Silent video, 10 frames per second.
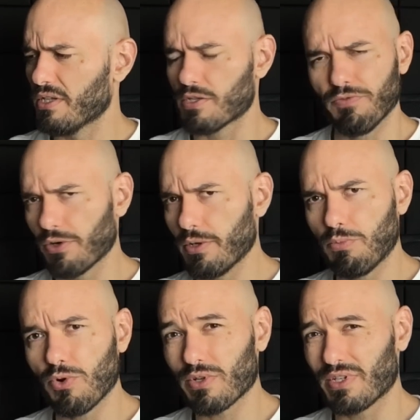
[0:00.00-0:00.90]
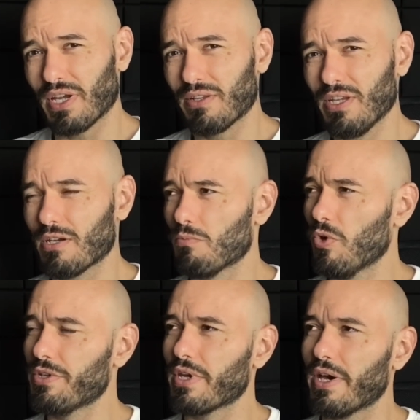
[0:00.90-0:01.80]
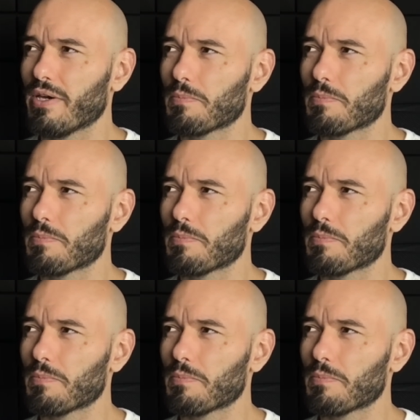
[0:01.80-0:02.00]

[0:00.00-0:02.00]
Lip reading: very important technique in Muay Thai.